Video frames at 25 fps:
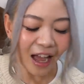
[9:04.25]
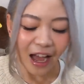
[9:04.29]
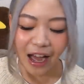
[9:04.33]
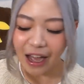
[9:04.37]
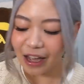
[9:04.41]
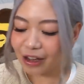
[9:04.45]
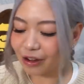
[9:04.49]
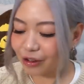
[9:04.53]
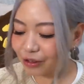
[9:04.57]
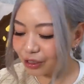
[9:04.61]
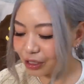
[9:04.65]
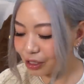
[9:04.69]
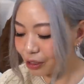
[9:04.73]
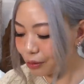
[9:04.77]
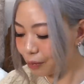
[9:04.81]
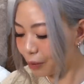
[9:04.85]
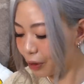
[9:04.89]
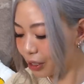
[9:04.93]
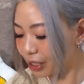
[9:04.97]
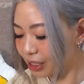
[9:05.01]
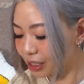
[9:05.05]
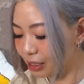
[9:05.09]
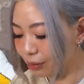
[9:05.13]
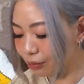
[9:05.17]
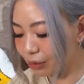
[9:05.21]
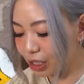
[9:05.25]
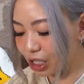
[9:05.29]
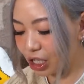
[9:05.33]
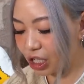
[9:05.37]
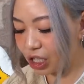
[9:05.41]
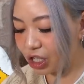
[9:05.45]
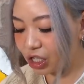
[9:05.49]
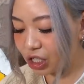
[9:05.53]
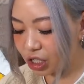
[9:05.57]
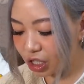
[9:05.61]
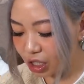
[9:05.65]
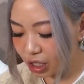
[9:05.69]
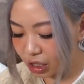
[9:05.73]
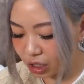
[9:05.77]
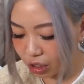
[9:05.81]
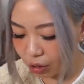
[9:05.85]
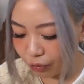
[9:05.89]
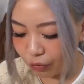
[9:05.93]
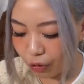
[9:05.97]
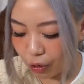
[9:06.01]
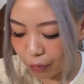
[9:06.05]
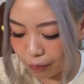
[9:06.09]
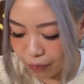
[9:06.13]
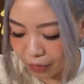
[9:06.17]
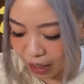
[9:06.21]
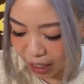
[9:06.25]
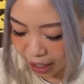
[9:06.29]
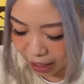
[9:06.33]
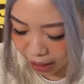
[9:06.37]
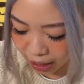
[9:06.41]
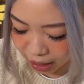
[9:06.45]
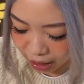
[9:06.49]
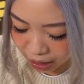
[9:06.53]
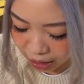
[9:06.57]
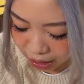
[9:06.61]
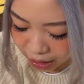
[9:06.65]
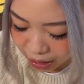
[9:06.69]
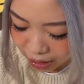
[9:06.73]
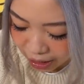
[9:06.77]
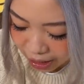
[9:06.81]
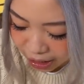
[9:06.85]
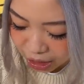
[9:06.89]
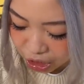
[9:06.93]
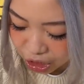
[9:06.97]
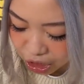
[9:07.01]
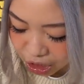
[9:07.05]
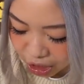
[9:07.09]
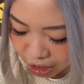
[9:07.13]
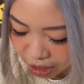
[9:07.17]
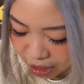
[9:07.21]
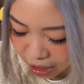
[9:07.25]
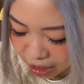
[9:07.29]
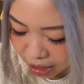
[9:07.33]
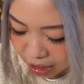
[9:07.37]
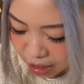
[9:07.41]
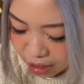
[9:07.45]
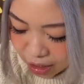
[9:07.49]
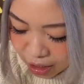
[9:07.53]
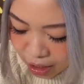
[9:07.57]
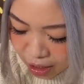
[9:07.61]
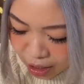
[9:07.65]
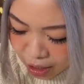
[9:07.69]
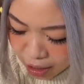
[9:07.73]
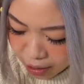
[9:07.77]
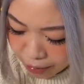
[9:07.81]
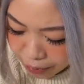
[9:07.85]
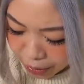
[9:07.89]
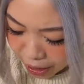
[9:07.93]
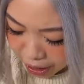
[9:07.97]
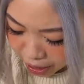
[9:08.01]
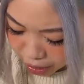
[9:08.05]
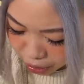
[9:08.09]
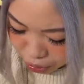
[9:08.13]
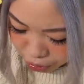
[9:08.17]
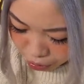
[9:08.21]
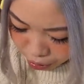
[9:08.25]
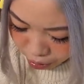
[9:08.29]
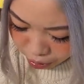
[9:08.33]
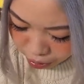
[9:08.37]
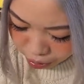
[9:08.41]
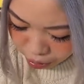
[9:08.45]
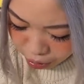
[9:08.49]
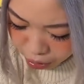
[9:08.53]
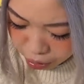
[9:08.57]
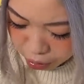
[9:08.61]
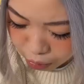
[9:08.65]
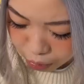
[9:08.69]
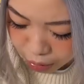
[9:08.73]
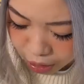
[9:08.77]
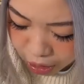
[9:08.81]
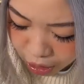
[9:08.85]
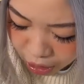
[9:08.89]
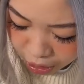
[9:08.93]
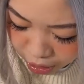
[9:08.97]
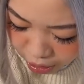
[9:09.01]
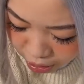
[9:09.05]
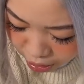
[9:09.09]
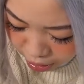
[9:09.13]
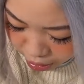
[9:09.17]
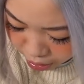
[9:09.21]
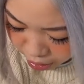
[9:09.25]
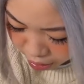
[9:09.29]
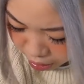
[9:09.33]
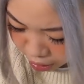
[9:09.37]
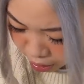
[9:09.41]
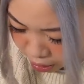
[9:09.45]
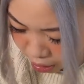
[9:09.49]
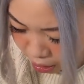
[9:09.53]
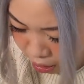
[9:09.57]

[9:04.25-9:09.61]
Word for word: I also bought some t-shirts from that collection, but I don't know whether